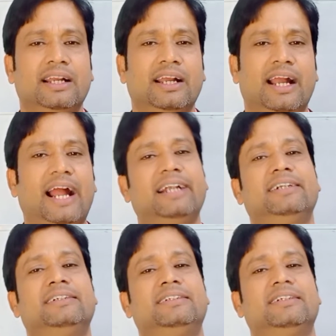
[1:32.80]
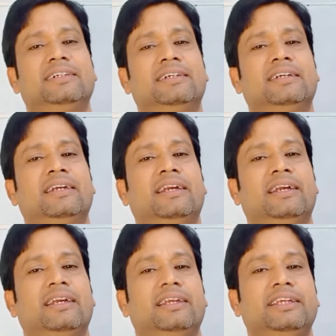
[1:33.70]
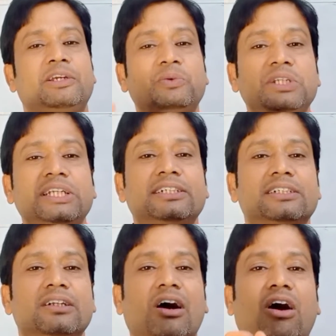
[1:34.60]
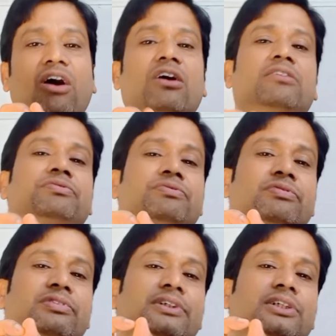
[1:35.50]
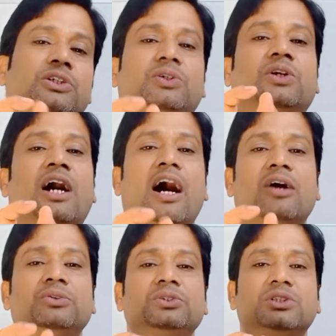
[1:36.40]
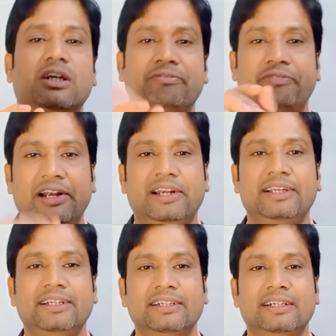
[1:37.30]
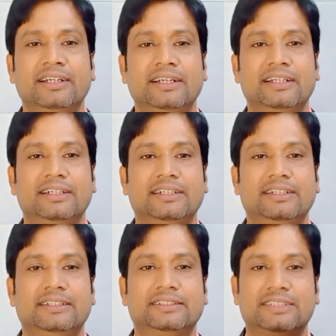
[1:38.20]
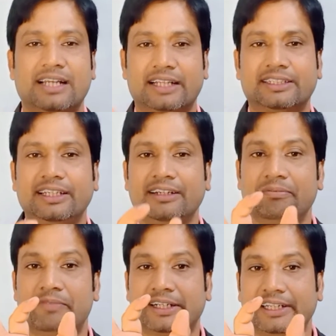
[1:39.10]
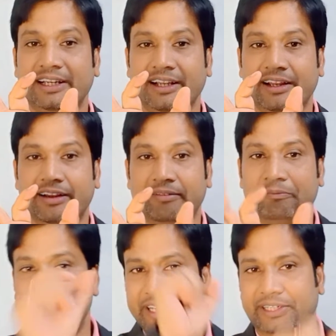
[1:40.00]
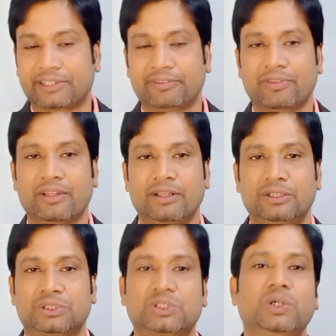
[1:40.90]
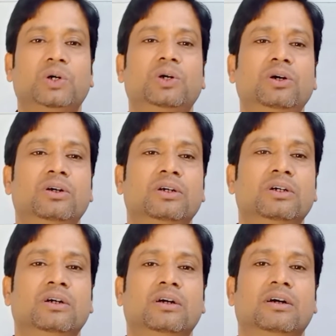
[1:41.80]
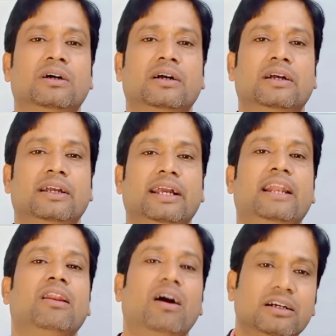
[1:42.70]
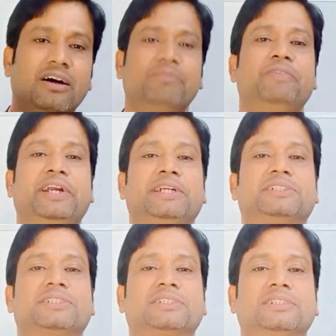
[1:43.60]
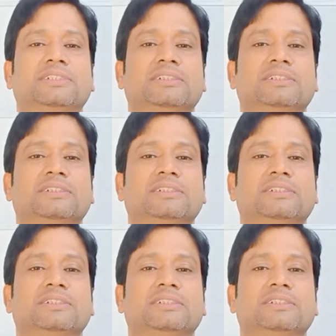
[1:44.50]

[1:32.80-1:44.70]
And unit of your house or building is nothing but a brick. So, a lot of bricks